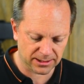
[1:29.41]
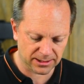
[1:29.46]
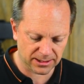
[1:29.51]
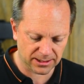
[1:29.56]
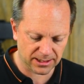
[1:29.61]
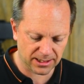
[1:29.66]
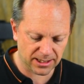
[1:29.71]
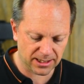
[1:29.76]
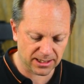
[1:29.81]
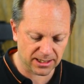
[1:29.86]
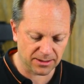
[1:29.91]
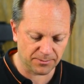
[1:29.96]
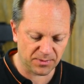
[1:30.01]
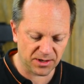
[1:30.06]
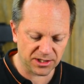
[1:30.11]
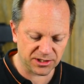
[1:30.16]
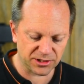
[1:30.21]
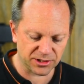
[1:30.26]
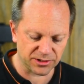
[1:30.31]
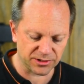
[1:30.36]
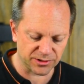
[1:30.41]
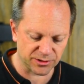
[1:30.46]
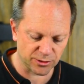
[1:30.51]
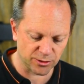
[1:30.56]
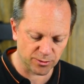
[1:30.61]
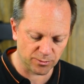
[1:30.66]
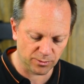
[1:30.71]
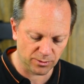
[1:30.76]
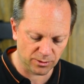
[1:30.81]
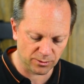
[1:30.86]
Okay, and you pinch and
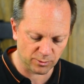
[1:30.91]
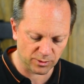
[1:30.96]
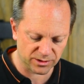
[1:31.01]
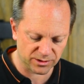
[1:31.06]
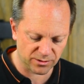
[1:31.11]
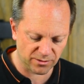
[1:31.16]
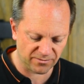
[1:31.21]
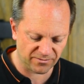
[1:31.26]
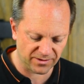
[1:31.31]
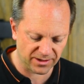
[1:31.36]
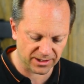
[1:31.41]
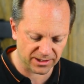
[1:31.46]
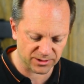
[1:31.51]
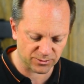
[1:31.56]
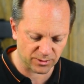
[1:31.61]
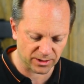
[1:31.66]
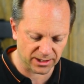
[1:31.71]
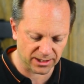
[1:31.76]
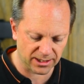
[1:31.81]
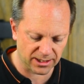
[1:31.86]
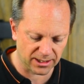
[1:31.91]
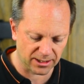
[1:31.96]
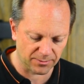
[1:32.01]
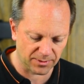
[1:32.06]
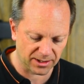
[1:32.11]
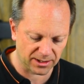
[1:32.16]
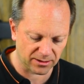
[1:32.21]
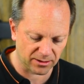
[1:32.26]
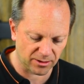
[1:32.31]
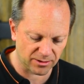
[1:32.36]
zoom with two fingers, we can get in a
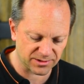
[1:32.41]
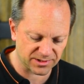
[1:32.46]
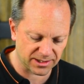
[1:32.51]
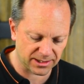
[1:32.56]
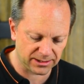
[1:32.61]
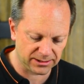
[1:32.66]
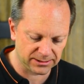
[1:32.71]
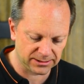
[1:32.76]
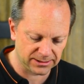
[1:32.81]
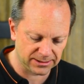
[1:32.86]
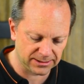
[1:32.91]
bit closer.